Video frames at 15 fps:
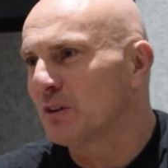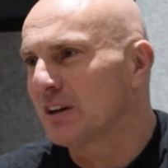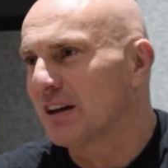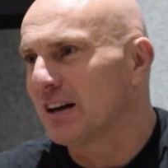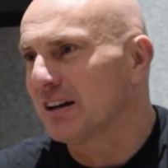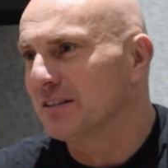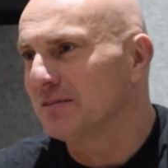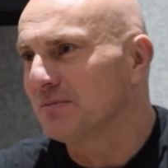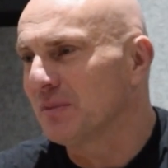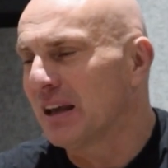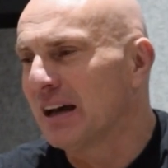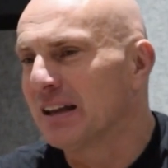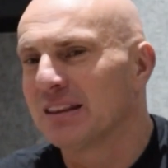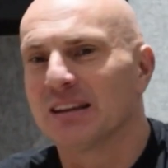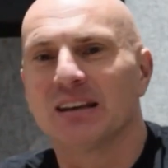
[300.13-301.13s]
AI
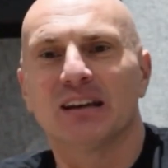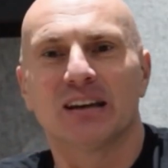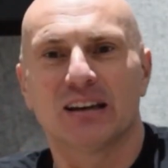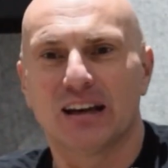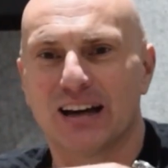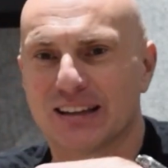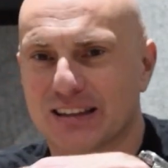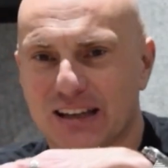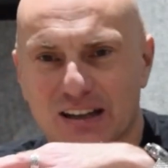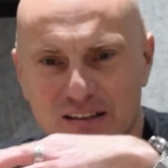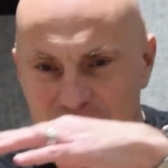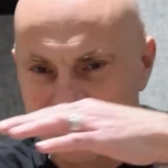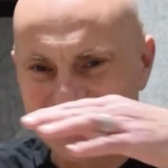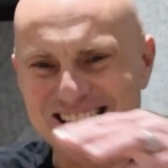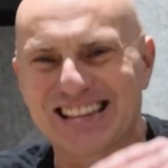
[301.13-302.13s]
and the
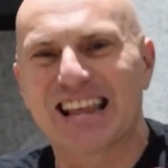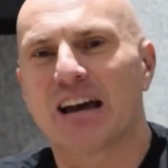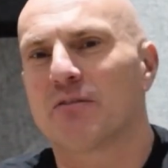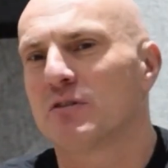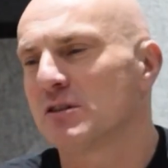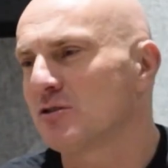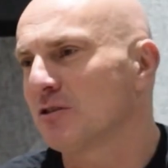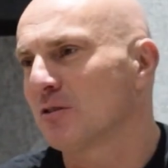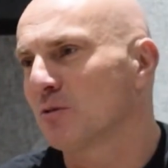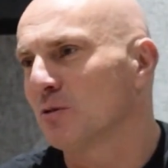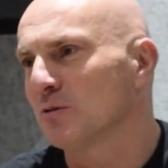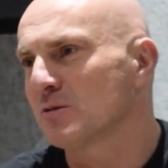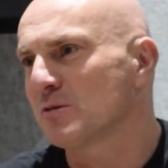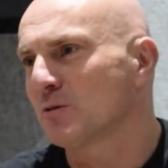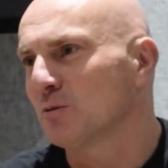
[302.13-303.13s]
attackers leveraging
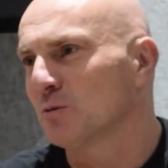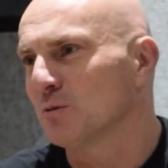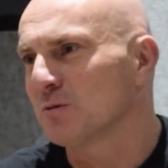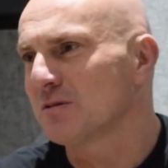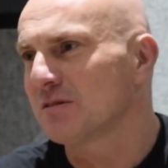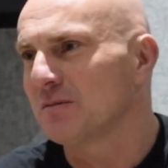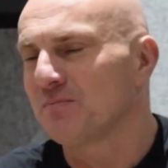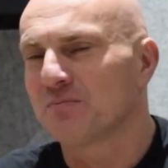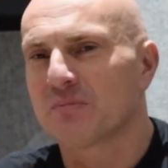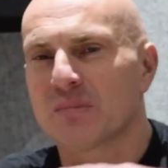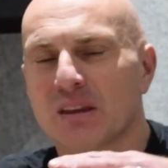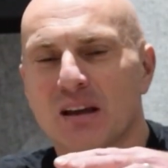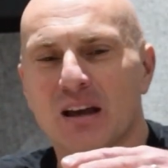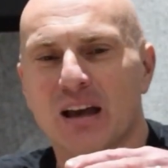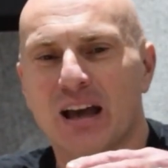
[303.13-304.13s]
those tools.
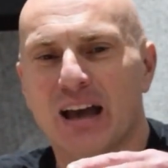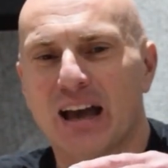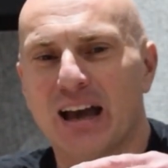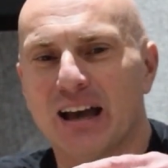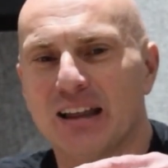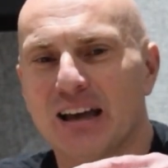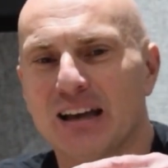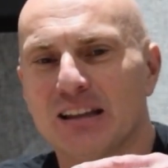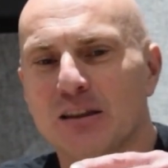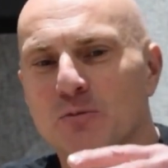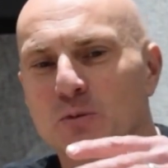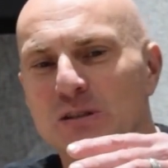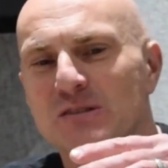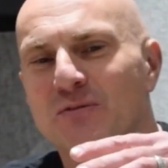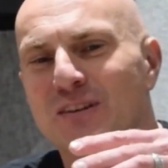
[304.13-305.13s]
And it
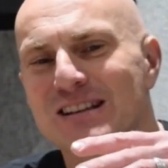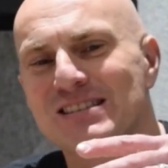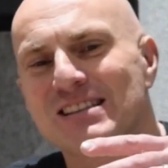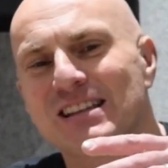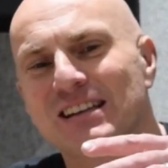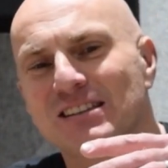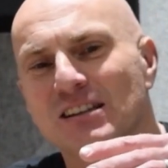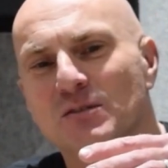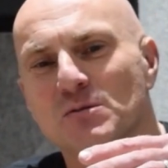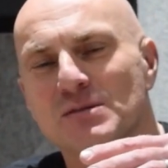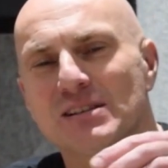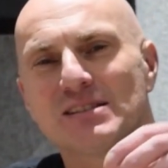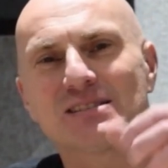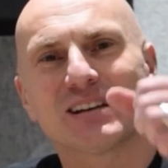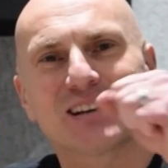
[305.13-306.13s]
was fascinating to
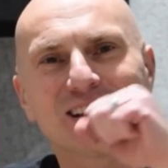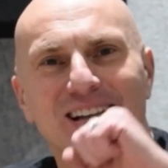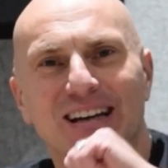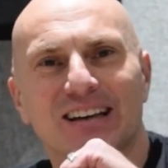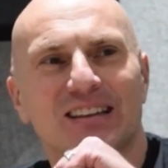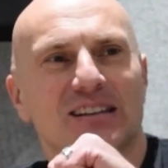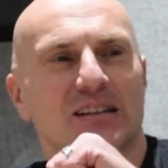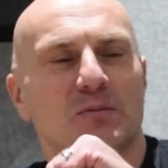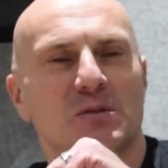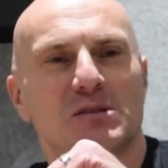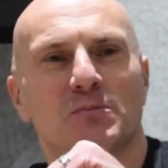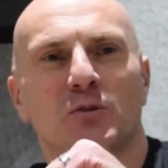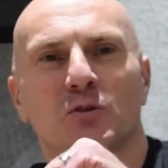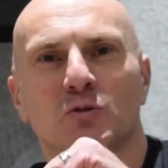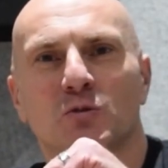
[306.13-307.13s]
see the client that we
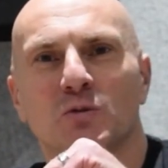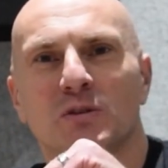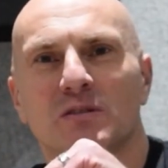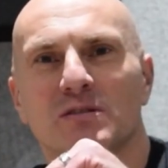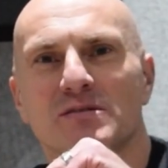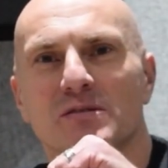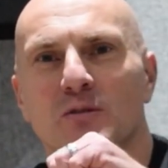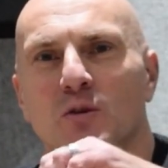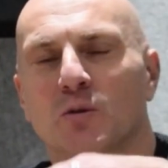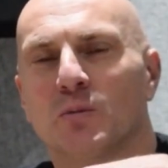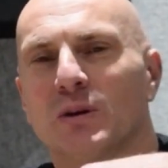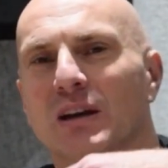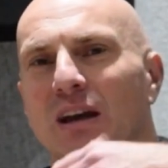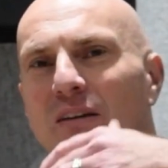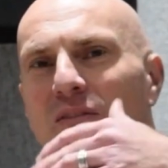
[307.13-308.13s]
spoke 2 years ago.
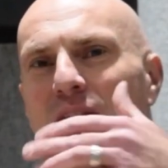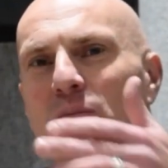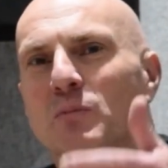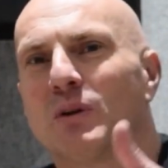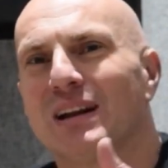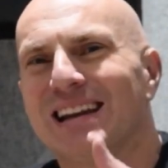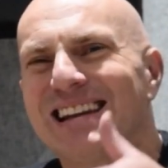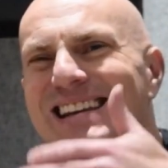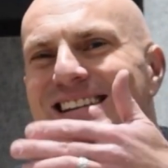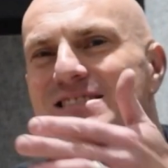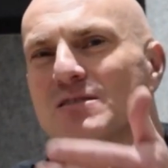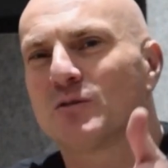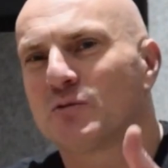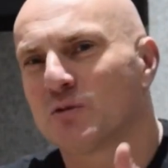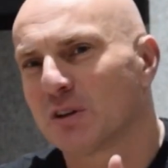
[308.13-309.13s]
We gave them a
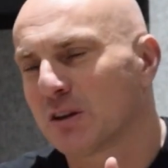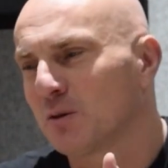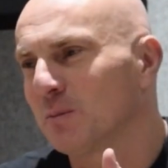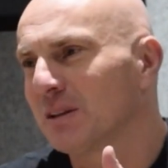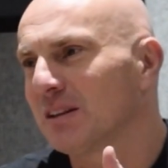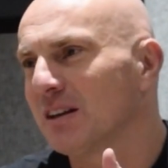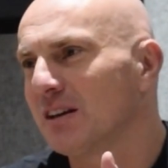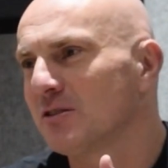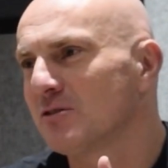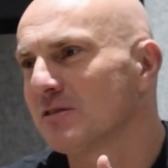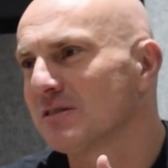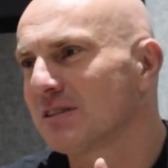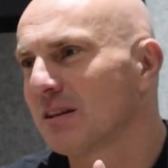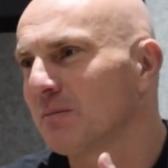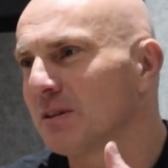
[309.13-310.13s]
list of
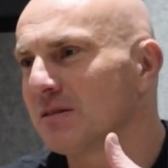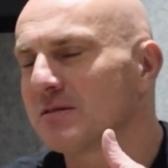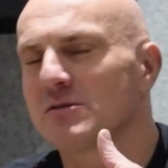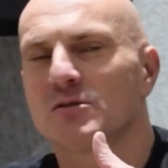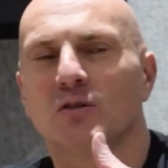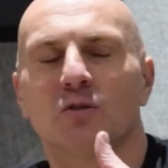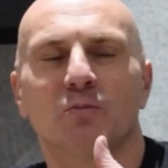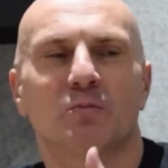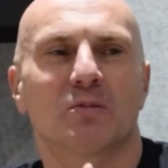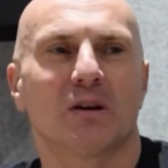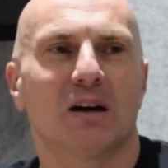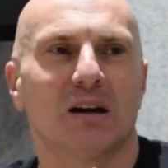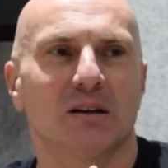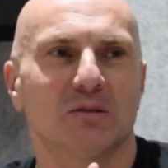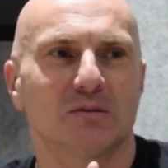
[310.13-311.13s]
recommendations. They've been so
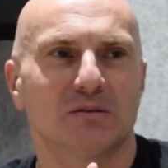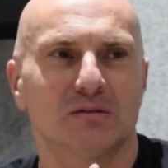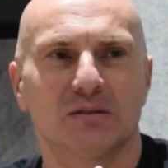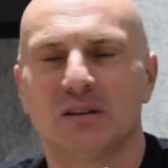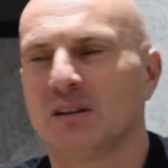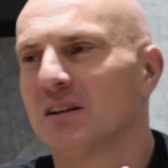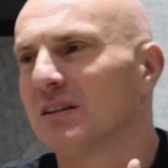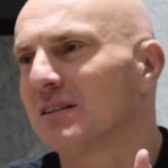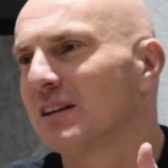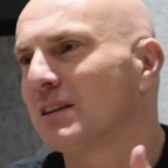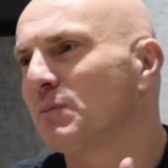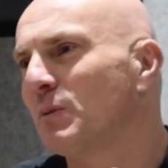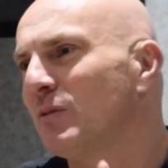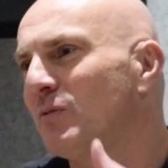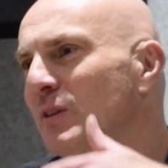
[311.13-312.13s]
proud
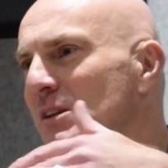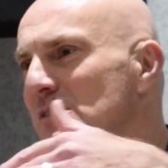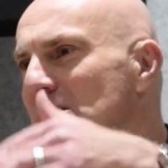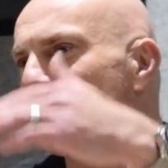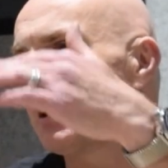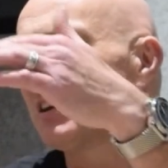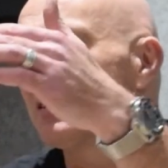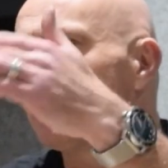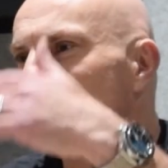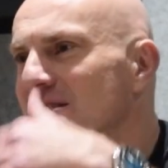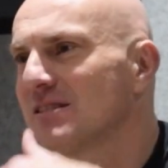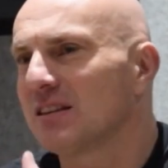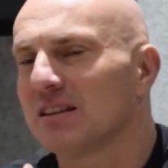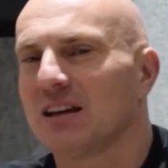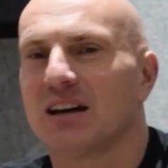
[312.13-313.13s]
that we fixed that,
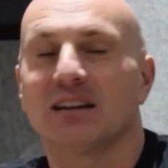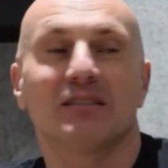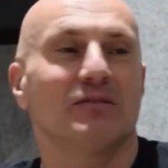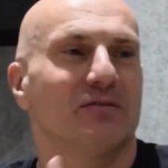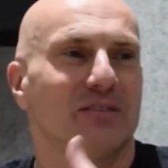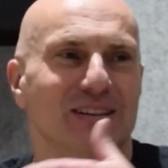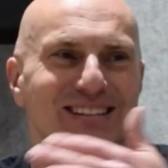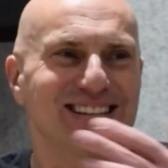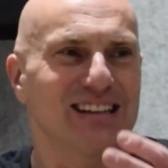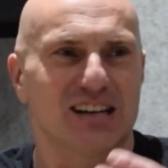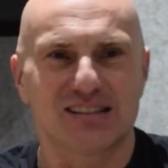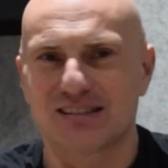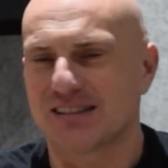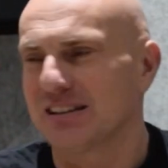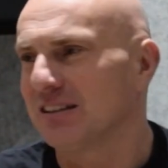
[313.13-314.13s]
this, and that.
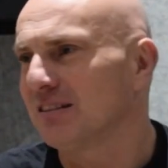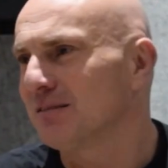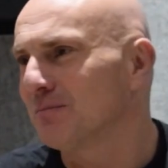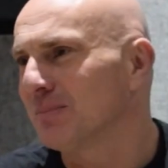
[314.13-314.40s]
Fantastic.